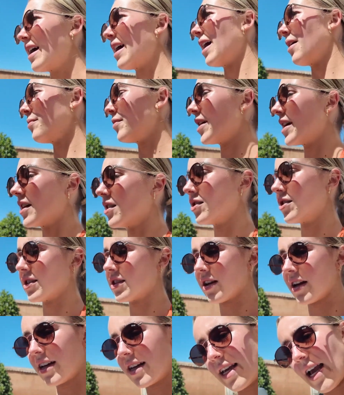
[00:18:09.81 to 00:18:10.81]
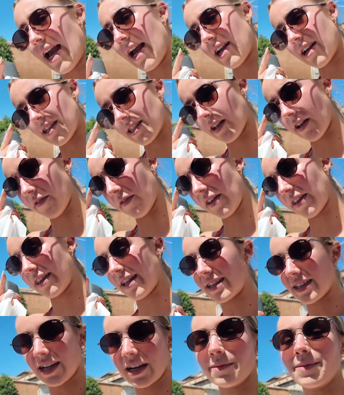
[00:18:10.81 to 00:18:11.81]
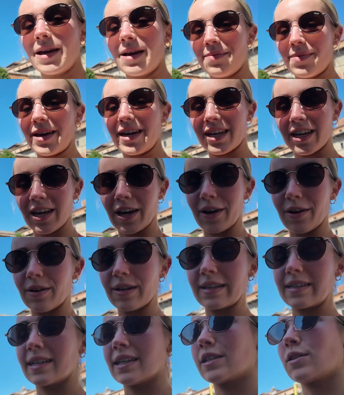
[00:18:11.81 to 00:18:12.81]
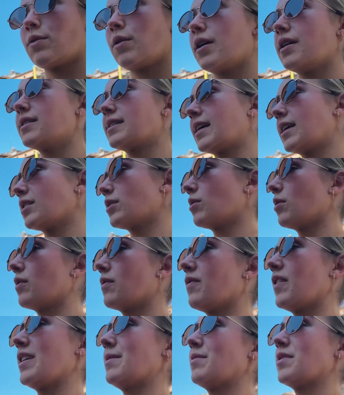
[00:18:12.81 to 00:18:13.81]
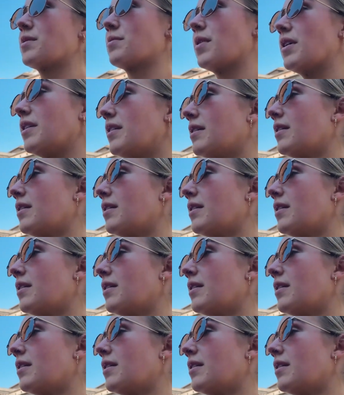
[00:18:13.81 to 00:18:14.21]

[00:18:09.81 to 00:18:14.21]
and we can just like get, because I think there's going to be a big queue because it's quite a TikTok famous one.